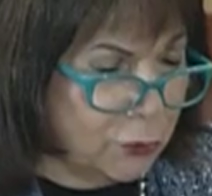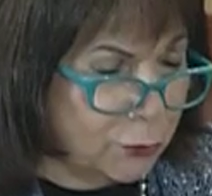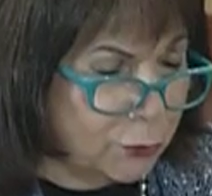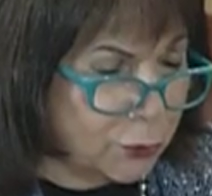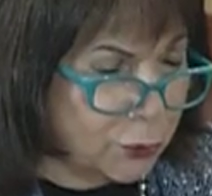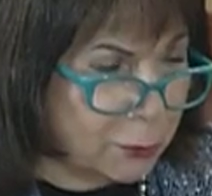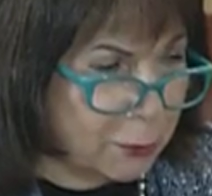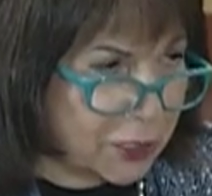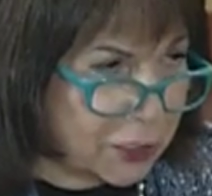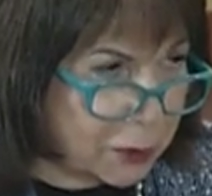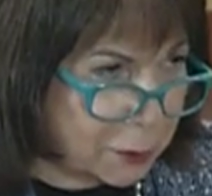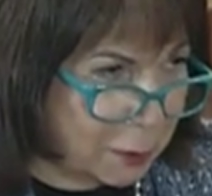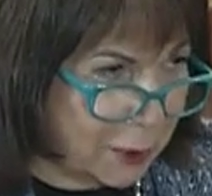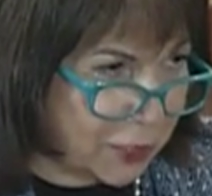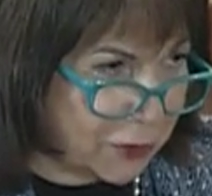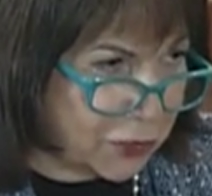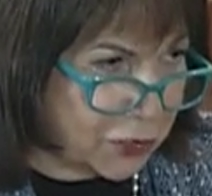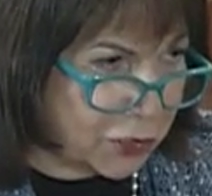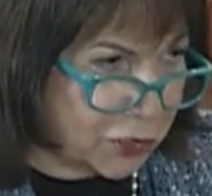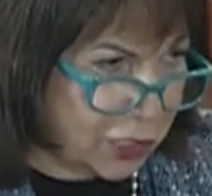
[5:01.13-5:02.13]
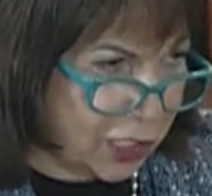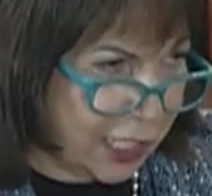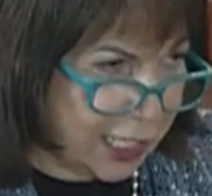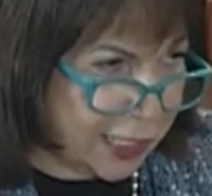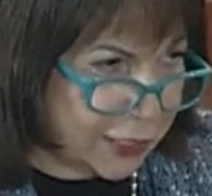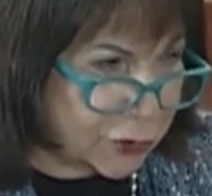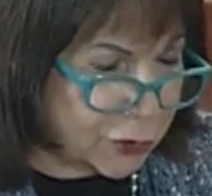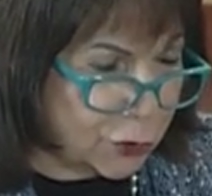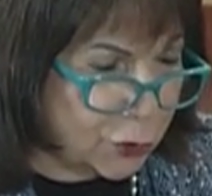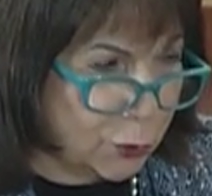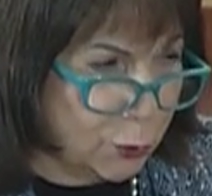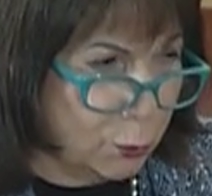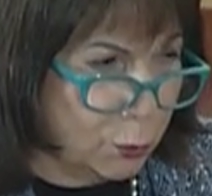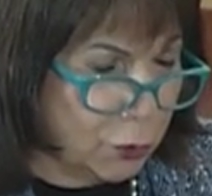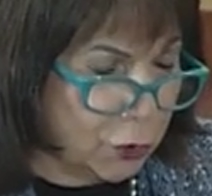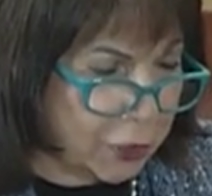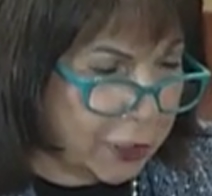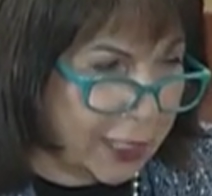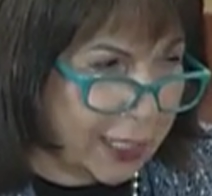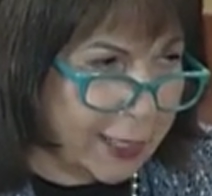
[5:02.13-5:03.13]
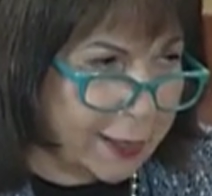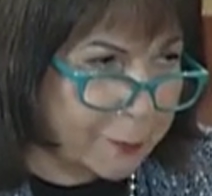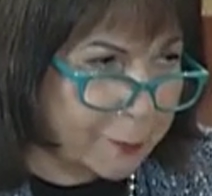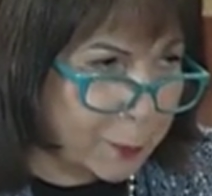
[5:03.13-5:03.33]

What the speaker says: too much about the Jains. Who were they?